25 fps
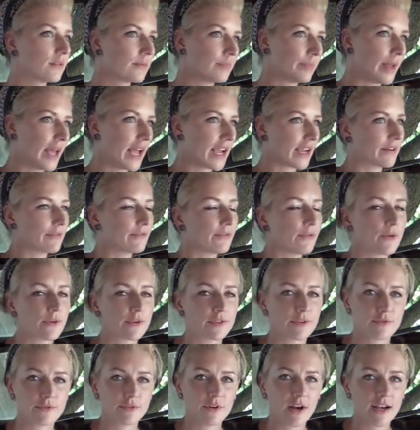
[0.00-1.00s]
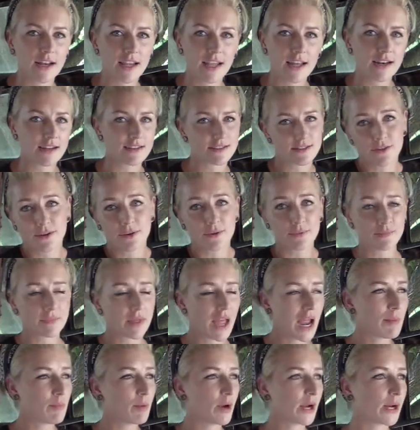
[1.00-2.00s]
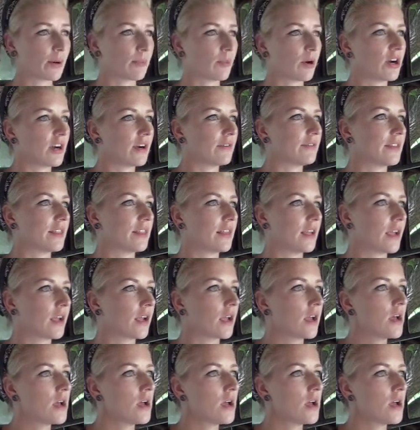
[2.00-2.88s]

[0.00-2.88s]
back and forth of trying to get it, so I break a bar everything.